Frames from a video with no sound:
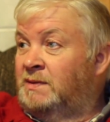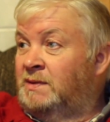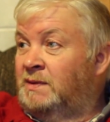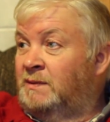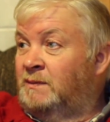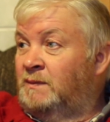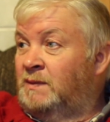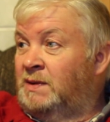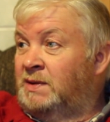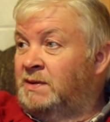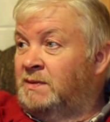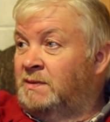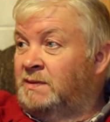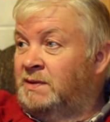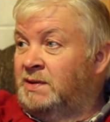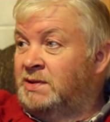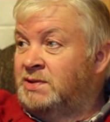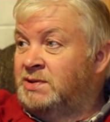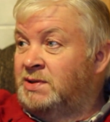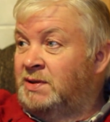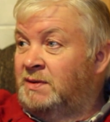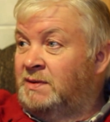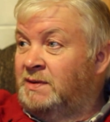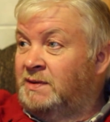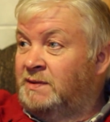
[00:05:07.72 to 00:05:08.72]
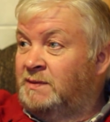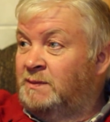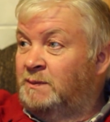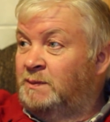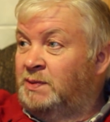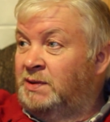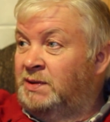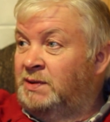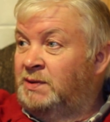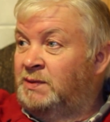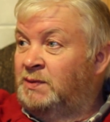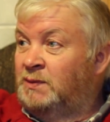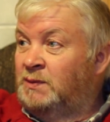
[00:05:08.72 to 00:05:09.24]
the weather this year hasn't
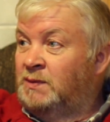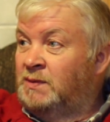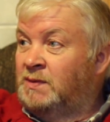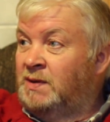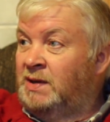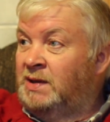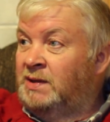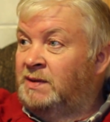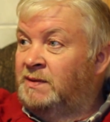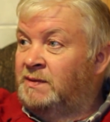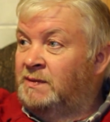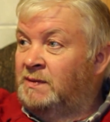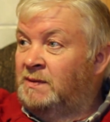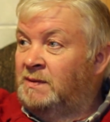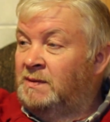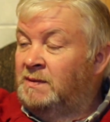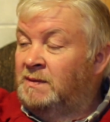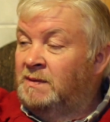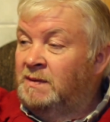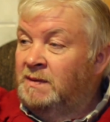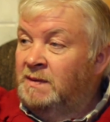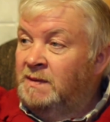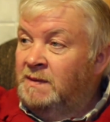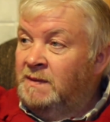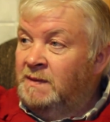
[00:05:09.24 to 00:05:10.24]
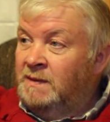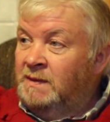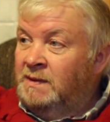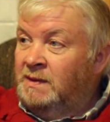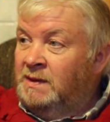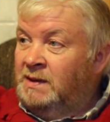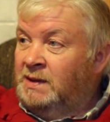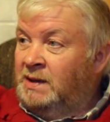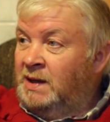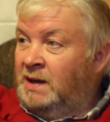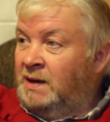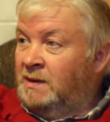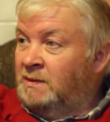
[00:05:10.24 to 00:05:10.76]
been too great, so
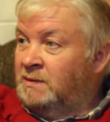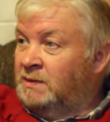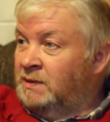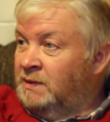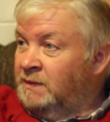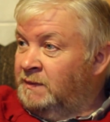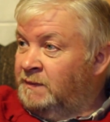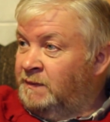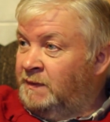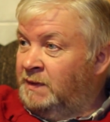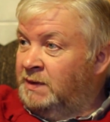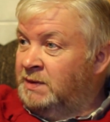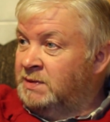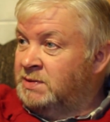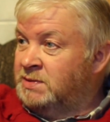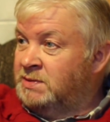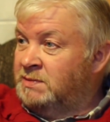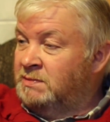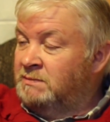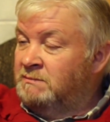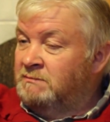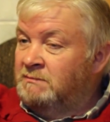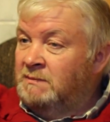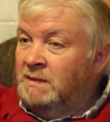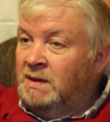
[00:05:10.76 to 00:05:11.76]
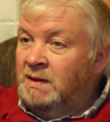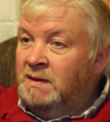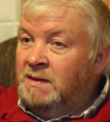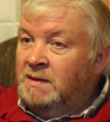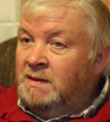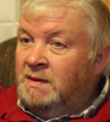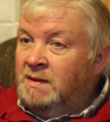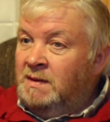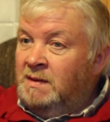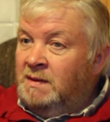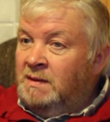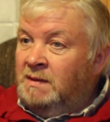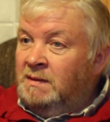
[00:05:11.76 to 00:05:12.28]
the garden is finished.
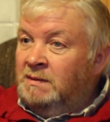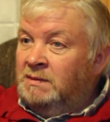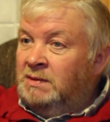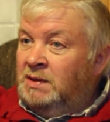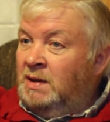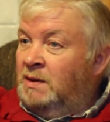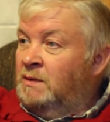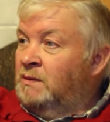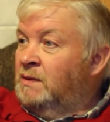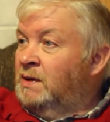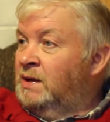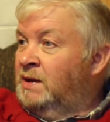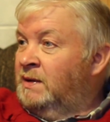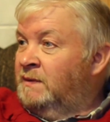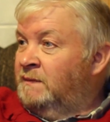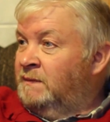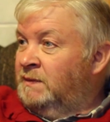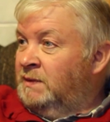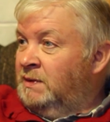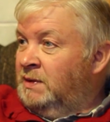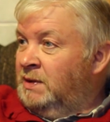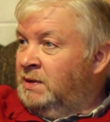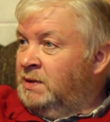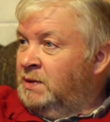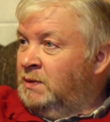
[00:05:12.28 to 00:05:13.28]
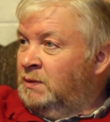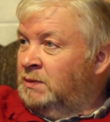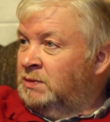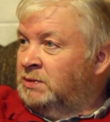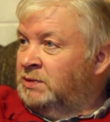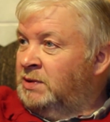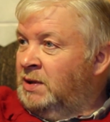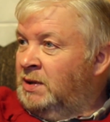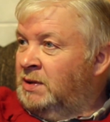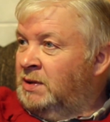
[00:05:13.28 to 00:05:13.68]
Now I have a young